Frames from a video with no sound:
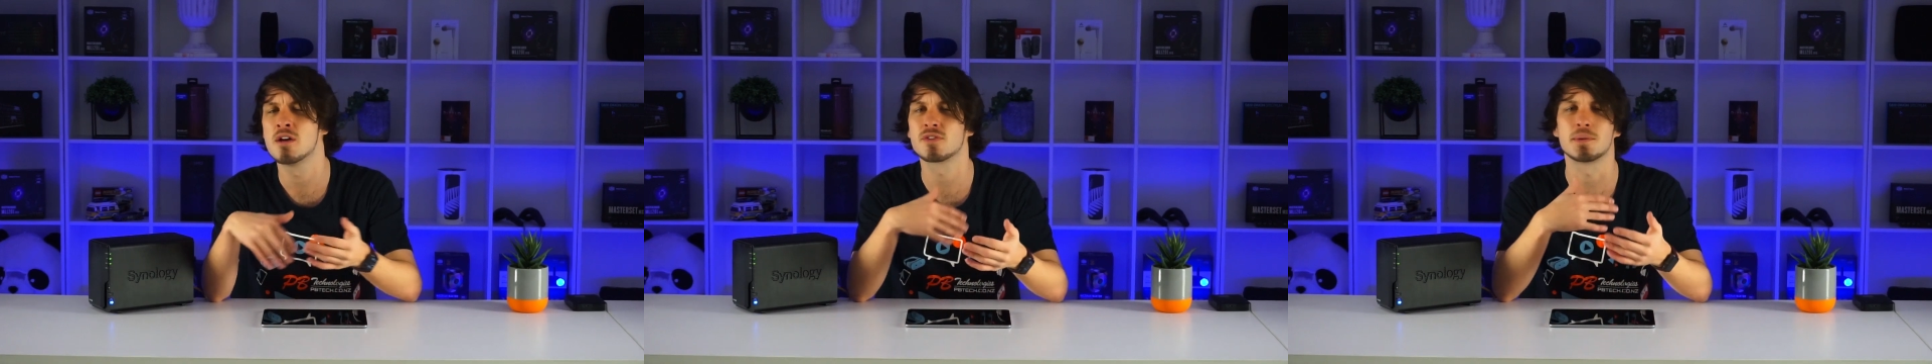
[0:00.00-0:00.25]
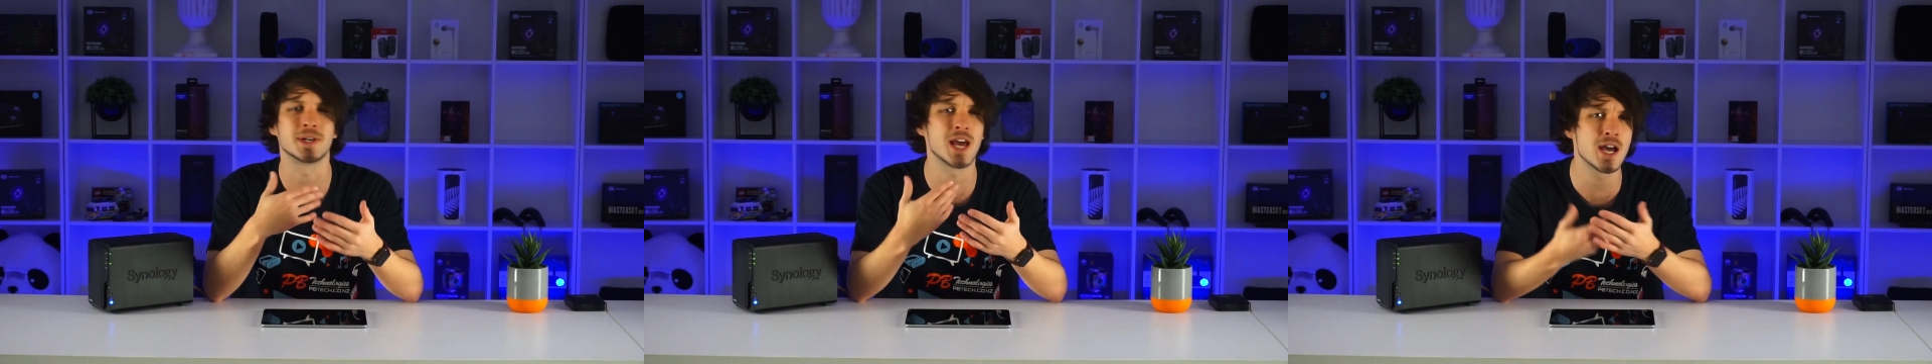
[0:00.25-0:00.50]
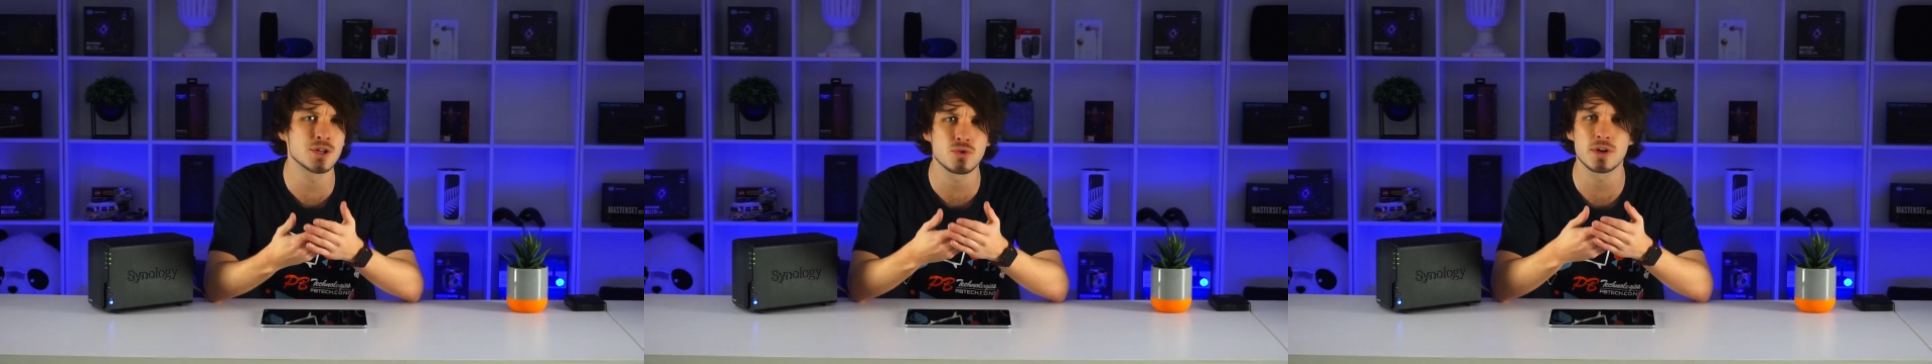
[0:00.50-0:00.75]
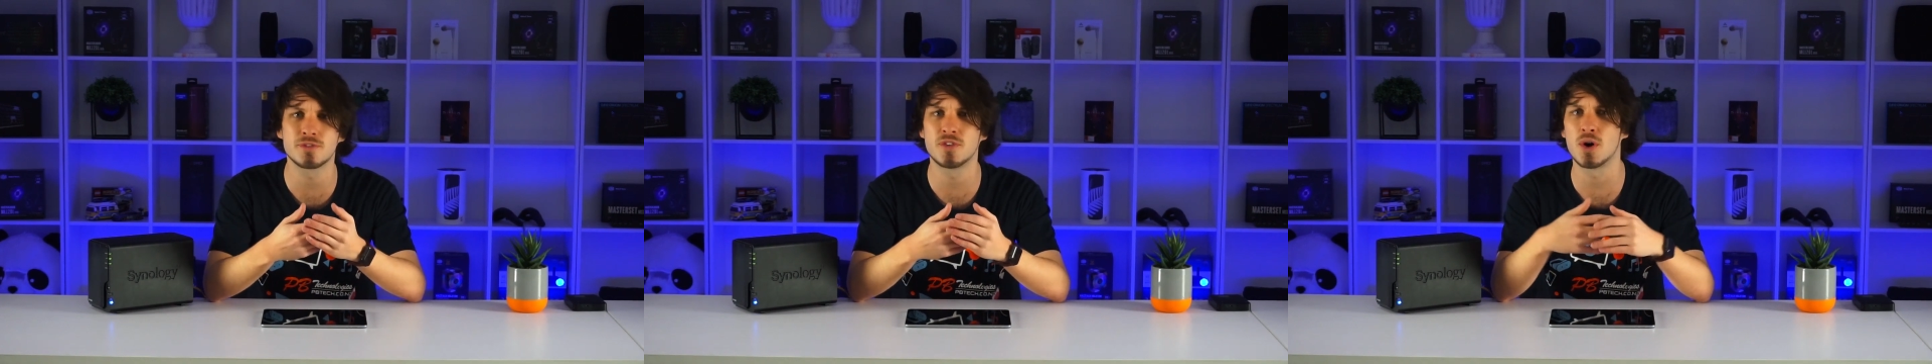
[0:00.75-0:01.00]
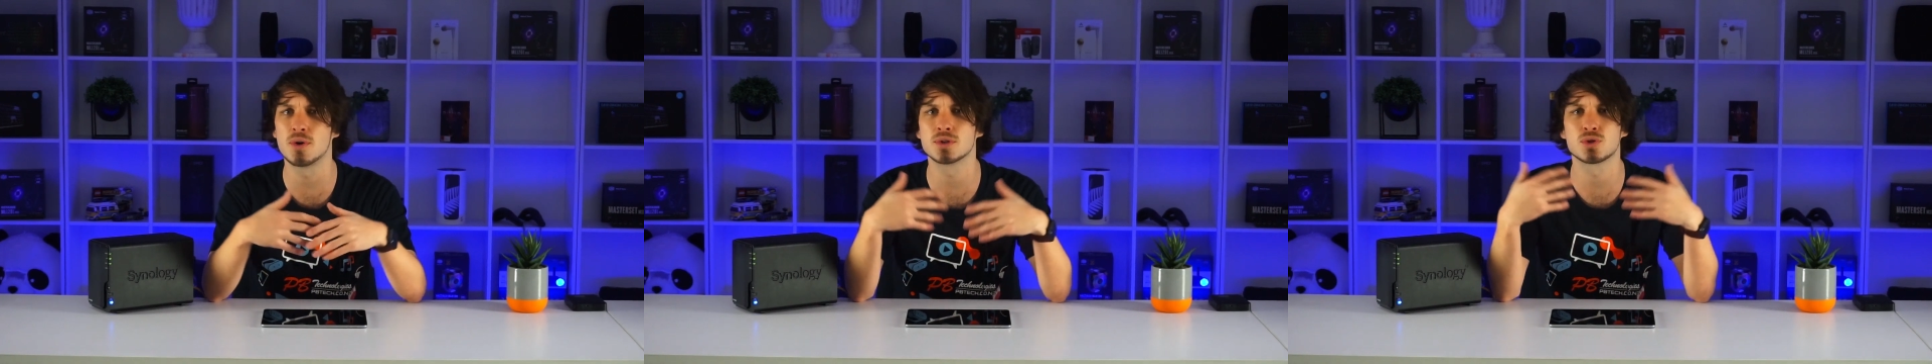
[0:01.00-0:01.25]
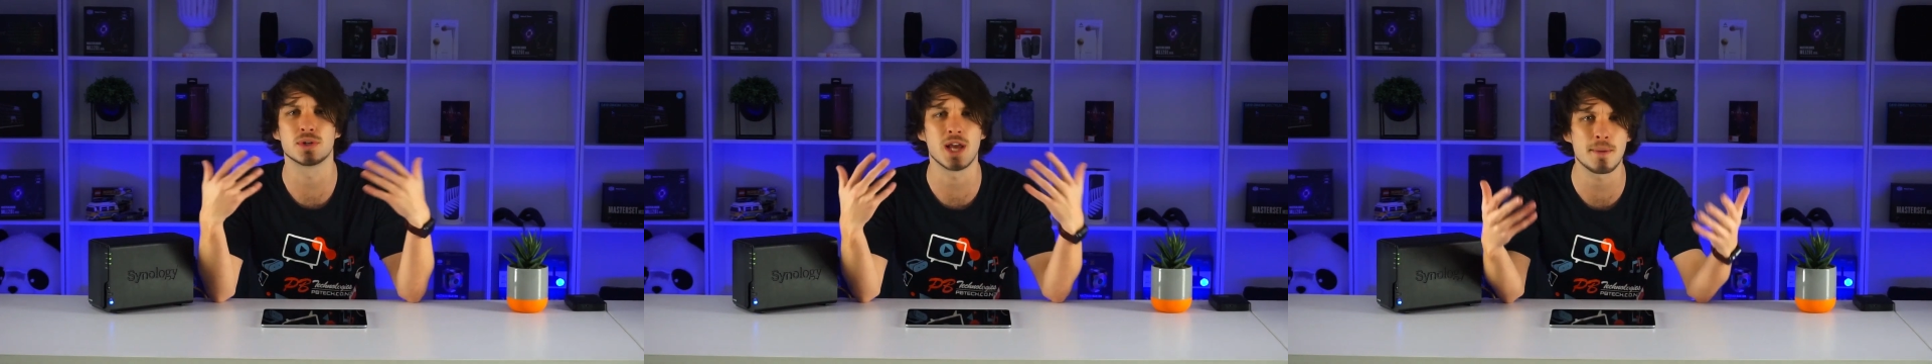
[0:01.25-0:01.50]
from an Android phone
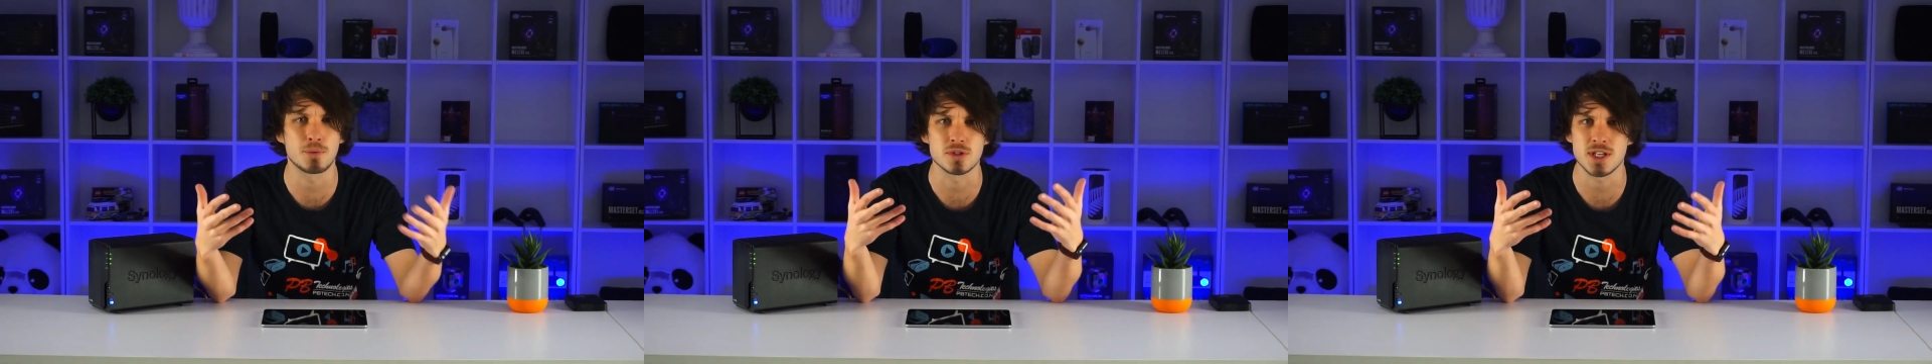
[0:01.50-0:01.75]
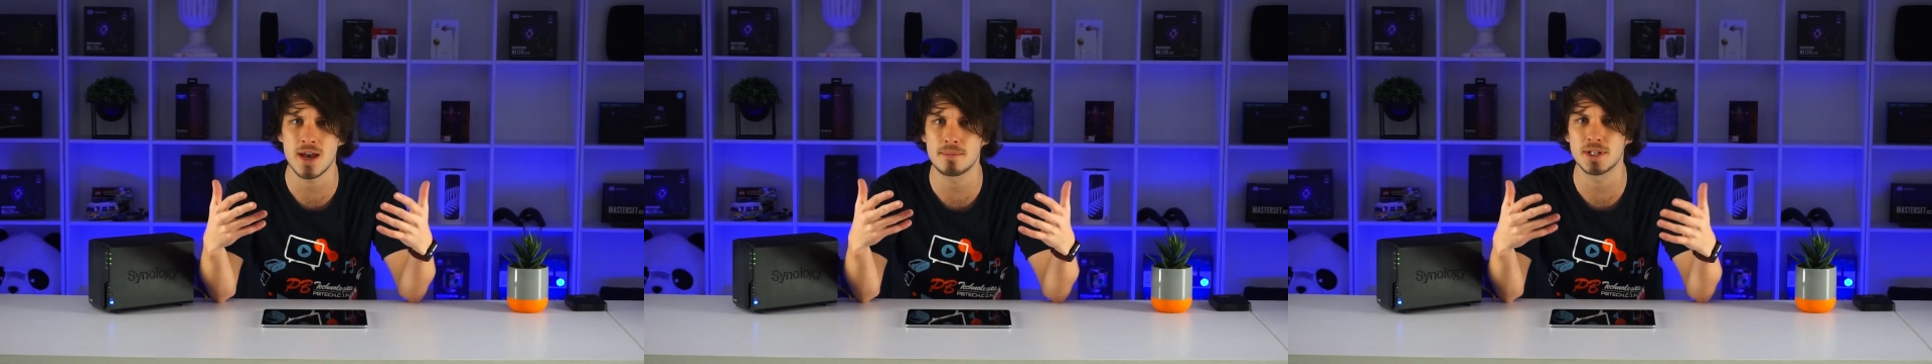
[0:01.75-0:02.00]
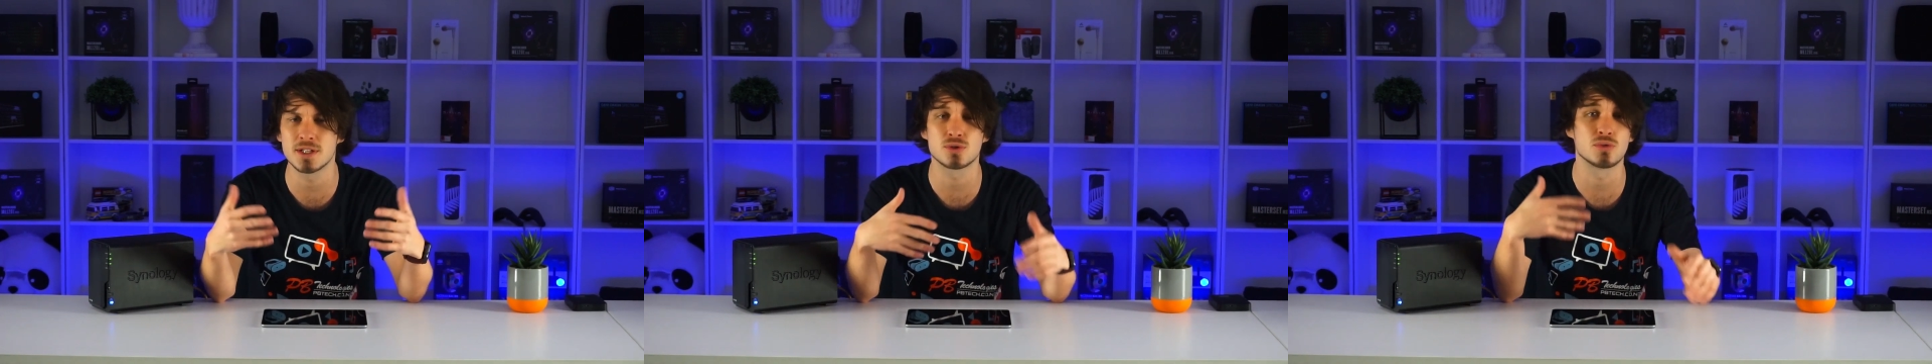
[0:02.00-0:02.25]
to an Apple tablet